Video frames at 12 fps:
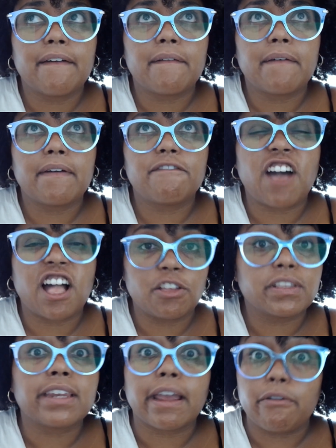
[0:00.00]
followed the
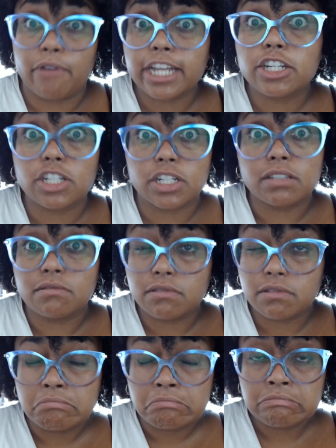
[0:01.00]
directions
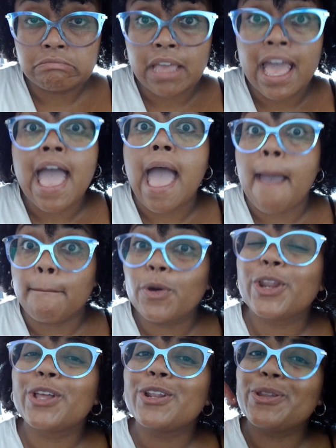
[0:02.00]
and put
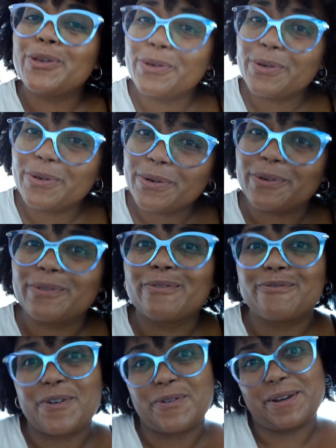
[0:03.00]
a new
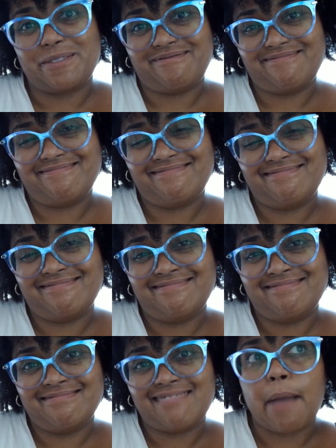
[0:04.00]
photo.
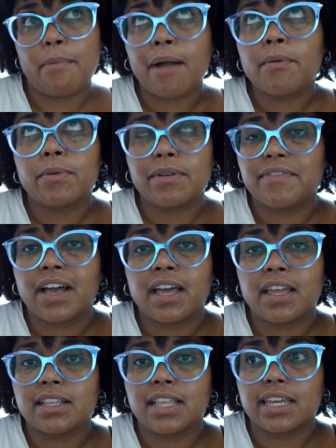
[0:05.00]
I probably would have gotten
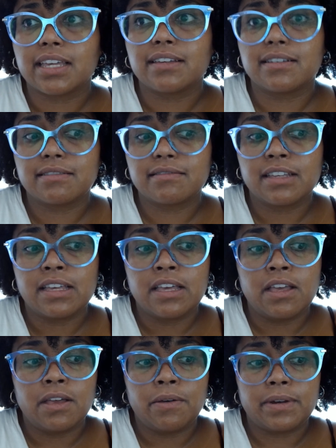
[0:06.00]
it like,
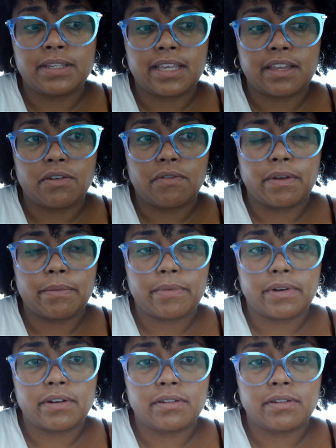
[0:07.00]
what is that, November,